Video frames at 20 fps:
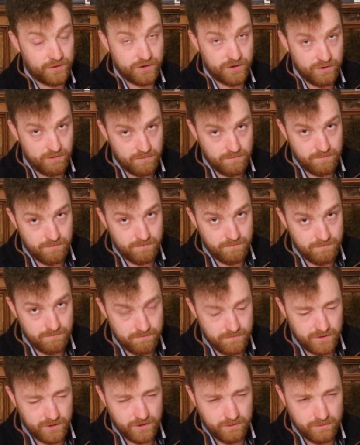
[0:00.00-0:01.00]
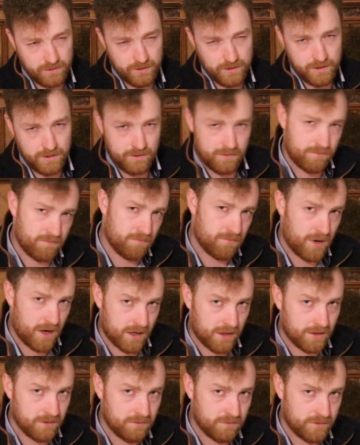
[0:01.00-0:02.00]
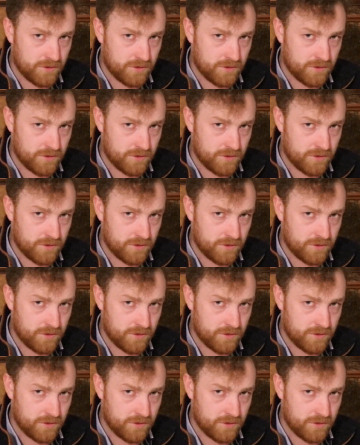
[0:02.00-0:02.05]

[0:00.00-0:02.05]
newer model,